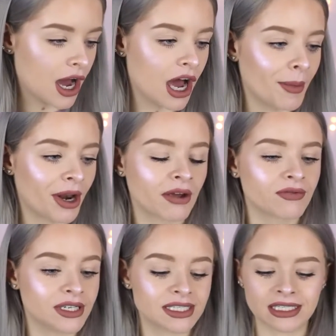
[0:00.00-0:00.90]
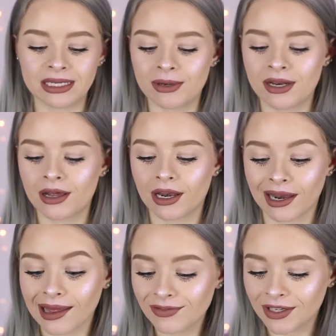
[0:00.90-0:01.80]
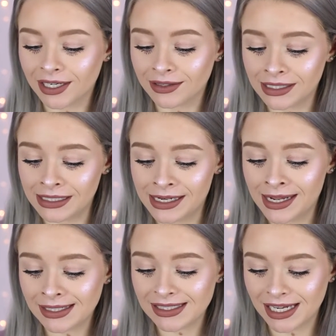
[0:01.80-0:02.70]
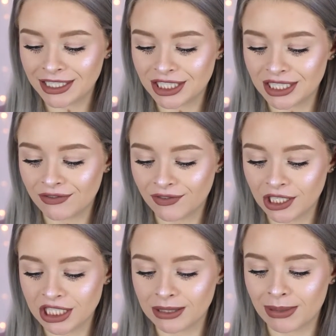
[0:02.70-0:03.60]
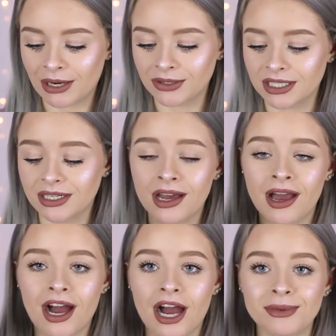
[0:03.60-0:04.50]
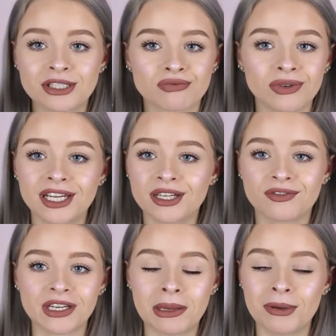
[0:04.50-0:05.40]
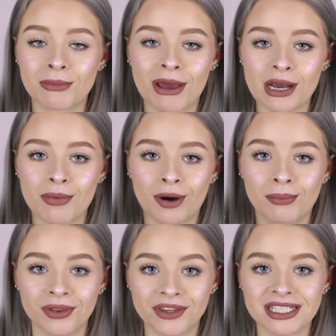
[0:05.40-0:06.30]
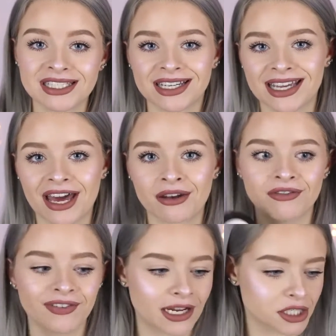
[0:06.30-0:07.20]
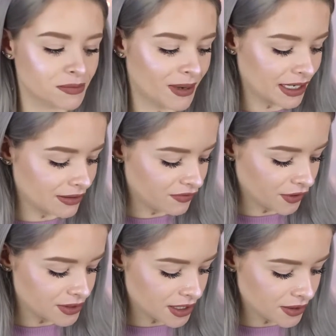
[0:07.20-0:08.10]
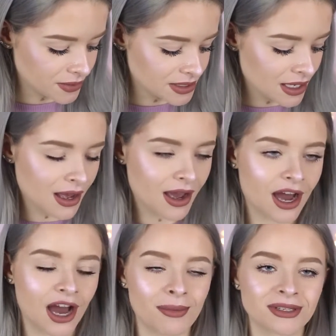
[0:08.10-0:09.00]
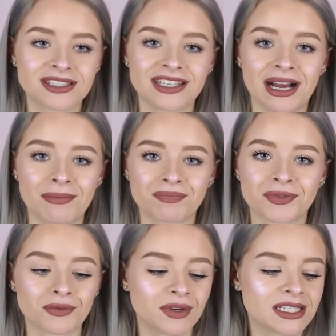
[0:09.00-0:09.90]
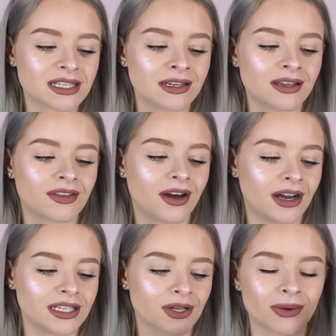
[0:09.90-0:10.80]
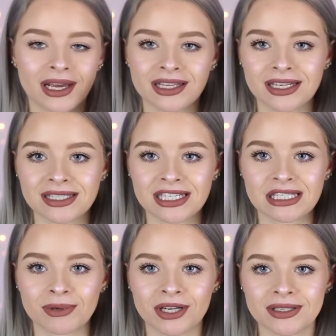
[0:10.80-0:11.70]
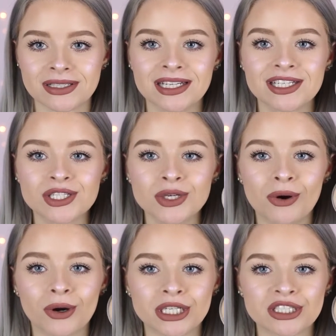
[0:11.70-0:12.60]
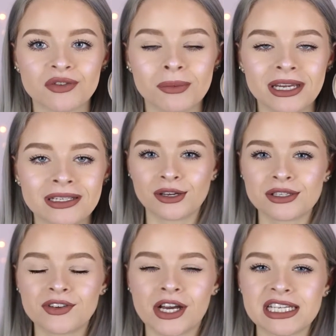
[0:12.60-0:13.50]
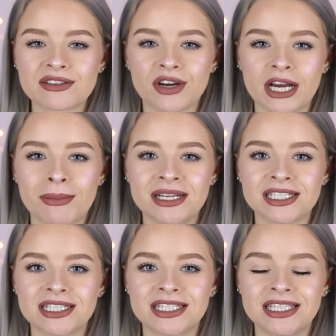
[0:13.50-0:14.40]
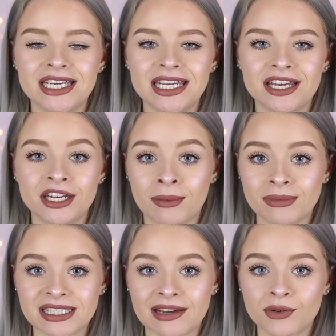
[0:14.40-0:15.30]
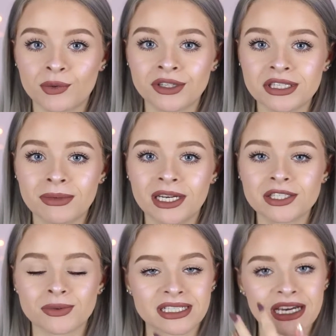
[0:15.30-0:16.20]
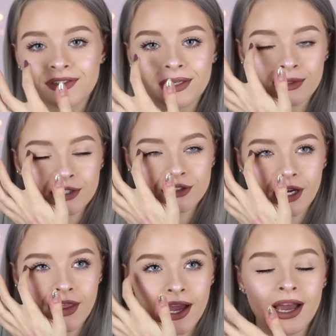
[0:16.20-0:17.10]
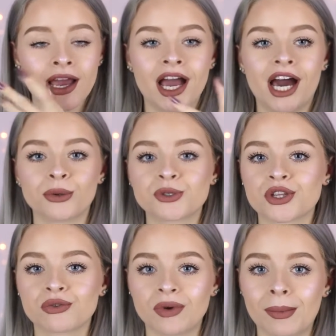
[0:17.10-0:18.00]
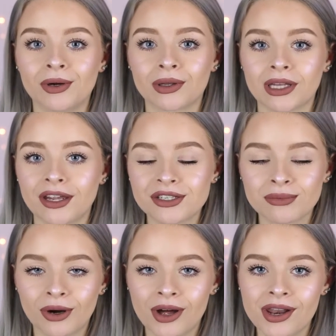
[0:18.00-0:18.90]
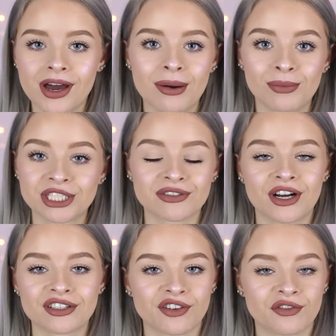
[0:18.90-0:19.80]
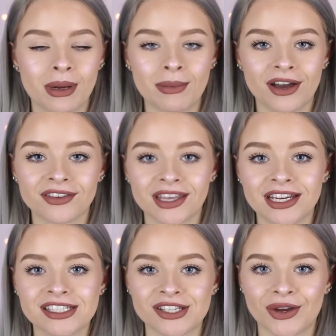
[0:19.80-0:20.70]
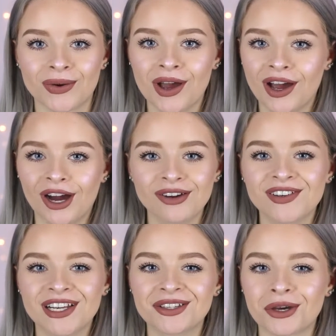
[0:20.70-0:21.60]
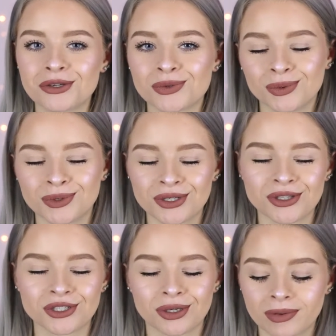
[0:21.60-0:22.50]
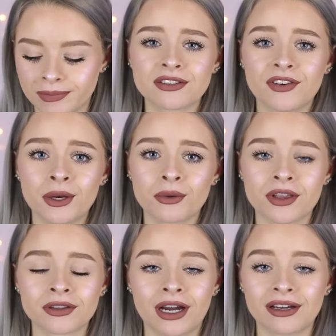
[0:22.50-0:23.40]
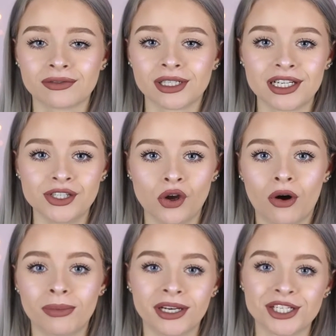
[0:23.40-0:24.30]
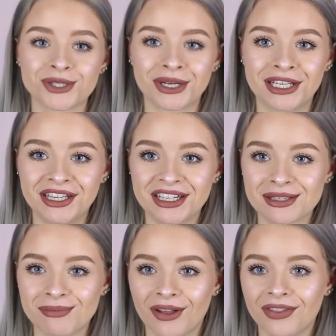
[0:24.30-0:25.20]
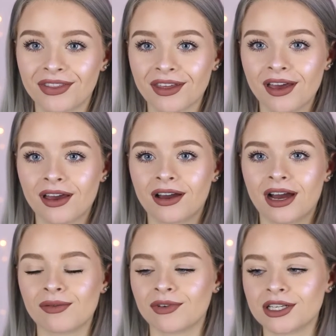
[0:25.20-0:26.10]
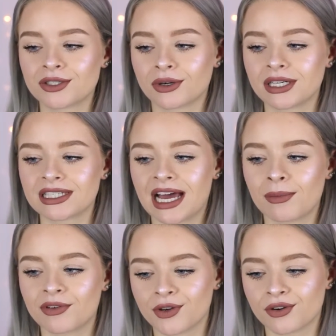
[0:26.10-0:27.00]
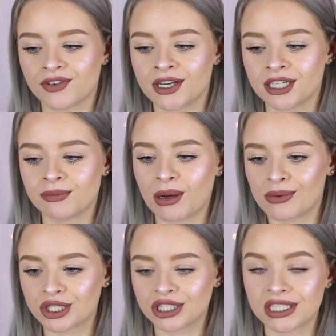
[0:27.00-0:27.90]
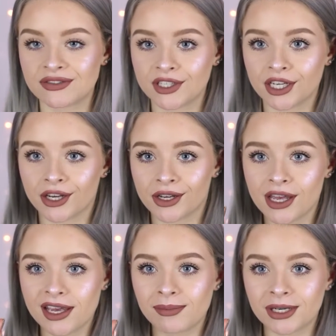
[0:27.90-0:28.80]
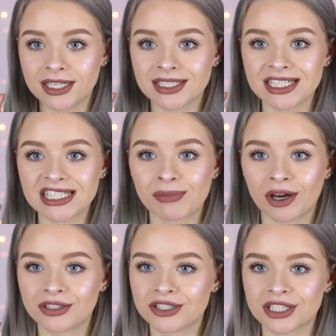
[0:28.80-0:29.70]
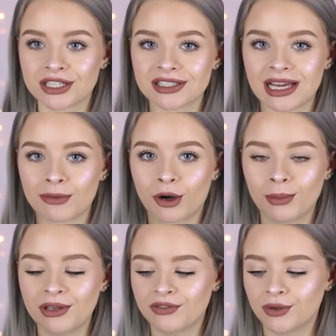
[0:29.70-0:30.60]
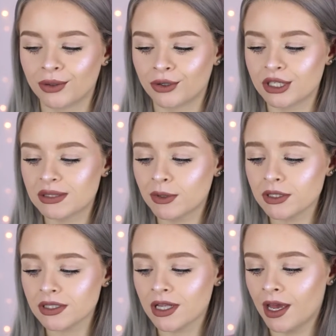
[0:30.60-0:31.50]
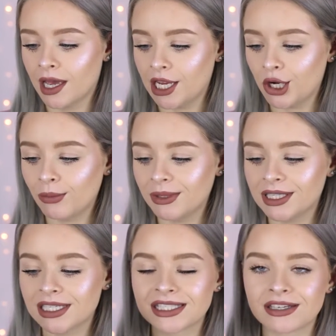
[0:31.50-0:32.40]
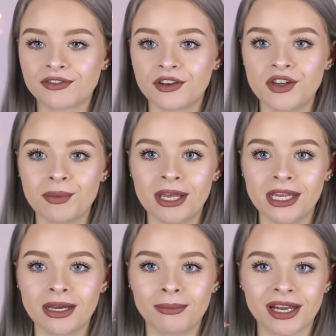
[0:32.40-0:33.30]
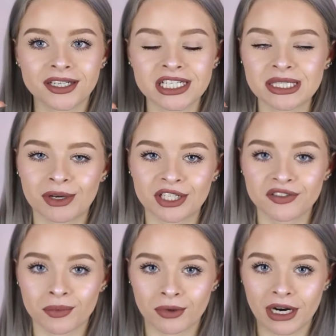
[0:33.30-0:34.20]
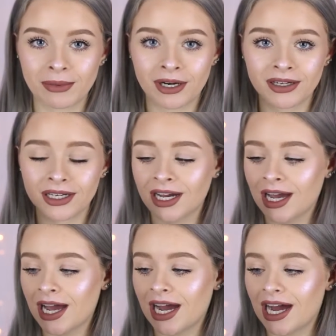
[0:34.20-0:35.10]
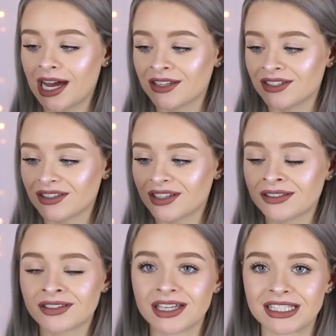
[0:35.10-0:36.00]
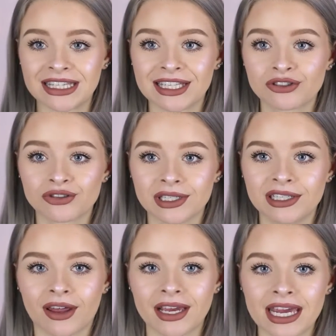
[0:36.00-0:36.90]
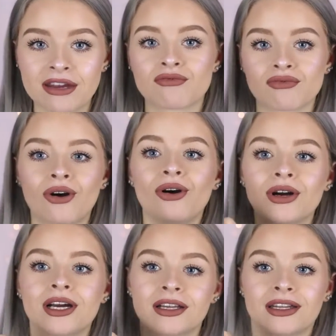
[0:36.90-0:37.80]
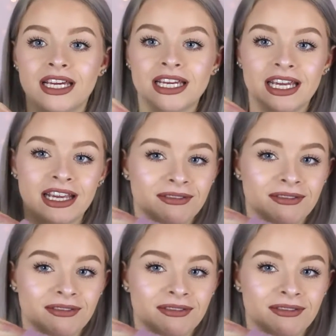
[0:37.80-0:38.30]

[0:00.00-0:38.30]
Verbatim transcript: um, and I've recently been loving the NYX HD finishing powder um, it's really good for keeping your makeup on but this again flashes back in photos um, so yeah, the reason that I don't like this is because it is too orange for me. Loads of you guys have recommended the number 7 one to me, so I definitely want to try that, and also the Rimmel London one, um, which I've asked for for my birthday, so hopefully those will do the job. It's the final thing that I've really not been enjoying this month. I'm really sorry Sam if you're offended by watching this video, but it is this sponge that Sam got me for Christmas. He got me this 50p blending sponge from Primark, and this is literally like a rock. Like,